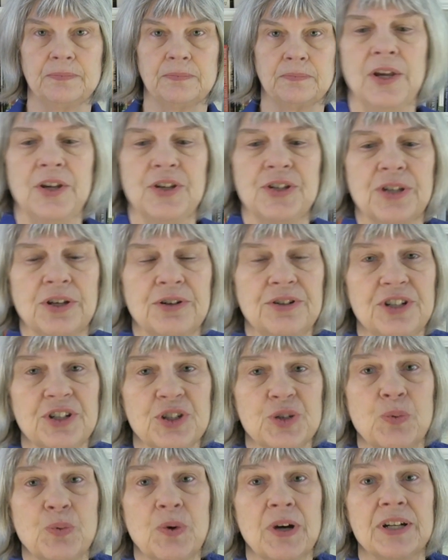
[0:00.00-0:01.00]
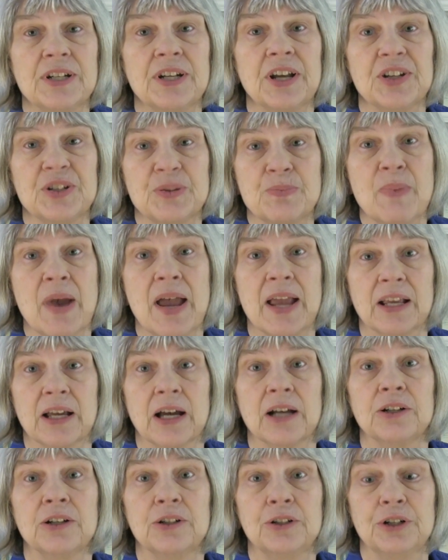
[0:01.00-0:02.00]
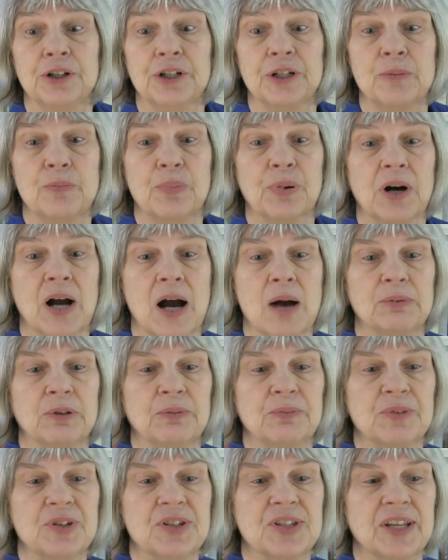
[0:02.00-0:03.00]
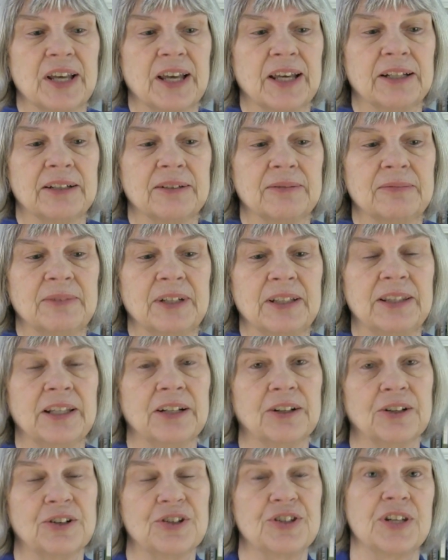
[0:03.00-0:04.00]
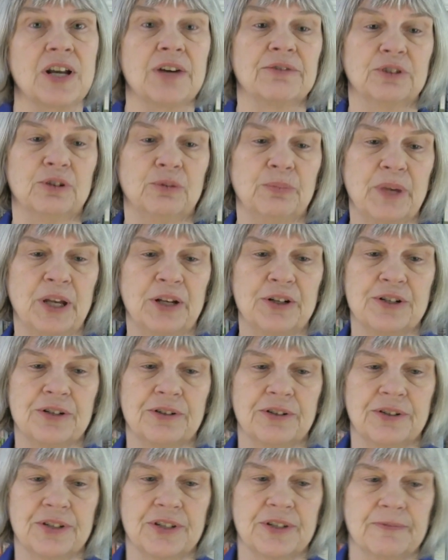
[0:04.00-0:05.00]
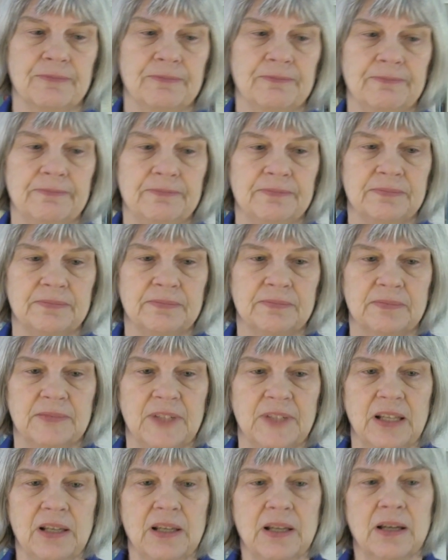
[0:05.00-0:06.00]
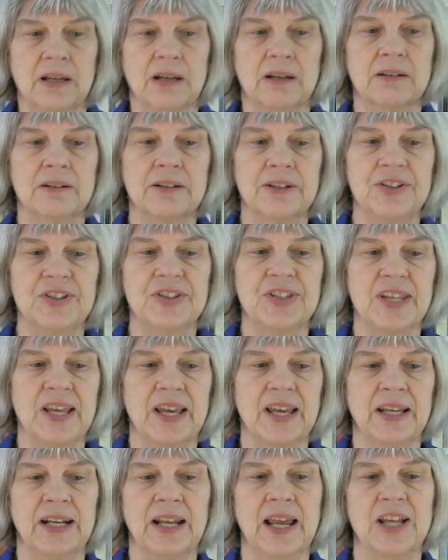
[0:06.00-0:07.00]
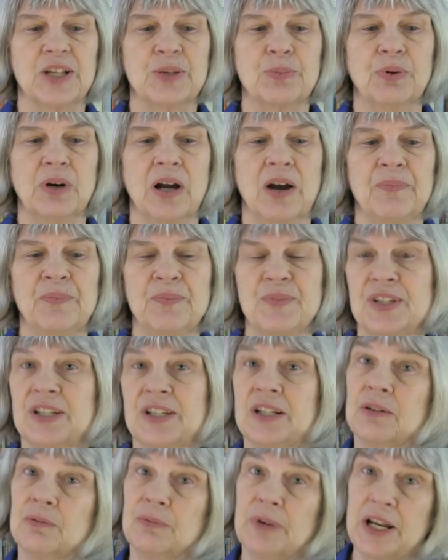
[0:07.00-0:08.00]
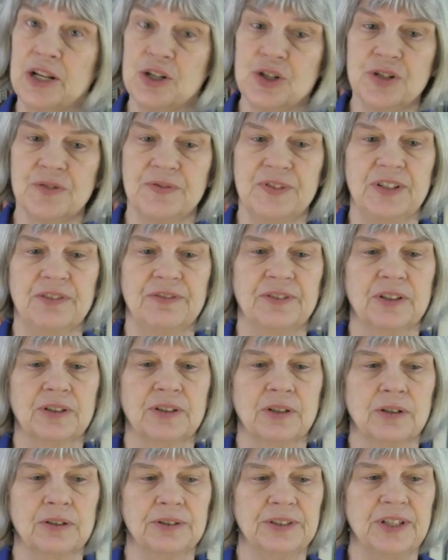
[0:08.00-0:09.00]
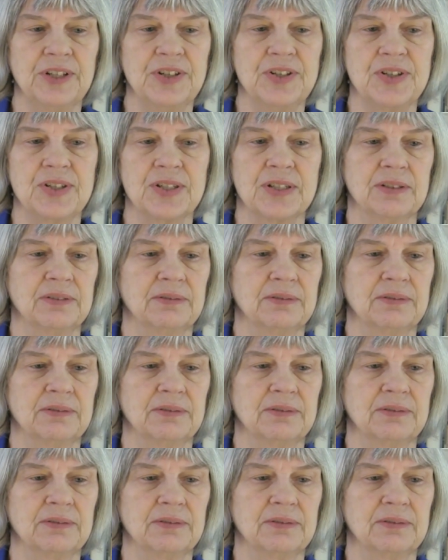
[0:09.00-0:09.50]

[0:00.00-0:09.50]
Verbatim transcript: So just what does make a good problem set? And there are several measures. A good set has problems in a range of difficulties.